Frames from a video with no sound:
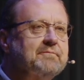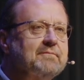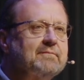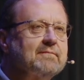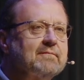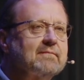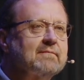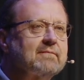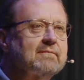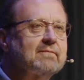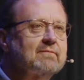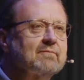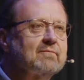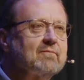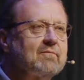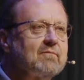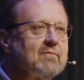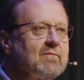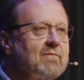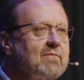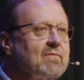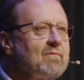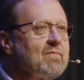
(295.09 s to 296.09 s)

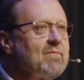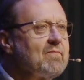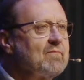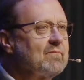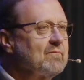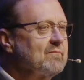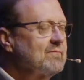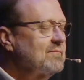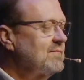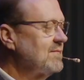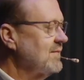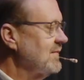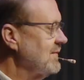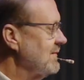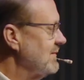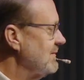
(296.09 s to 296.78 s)
Nobody speaks.